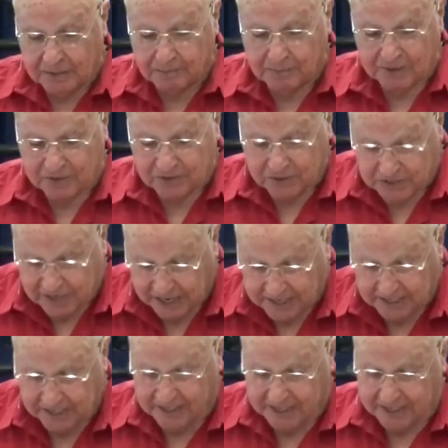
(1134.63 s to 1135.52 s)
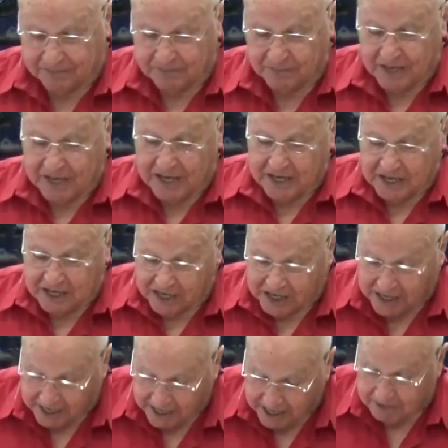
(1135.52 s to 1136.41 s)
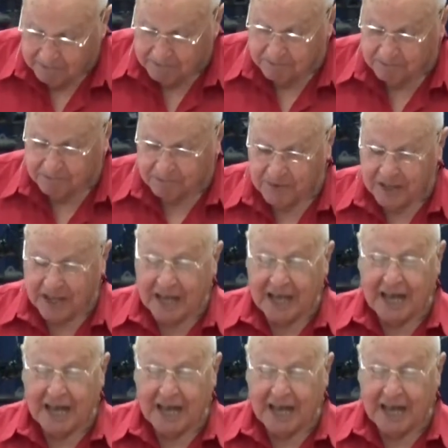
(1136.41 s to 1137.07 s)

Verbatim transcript: But suddenly he came,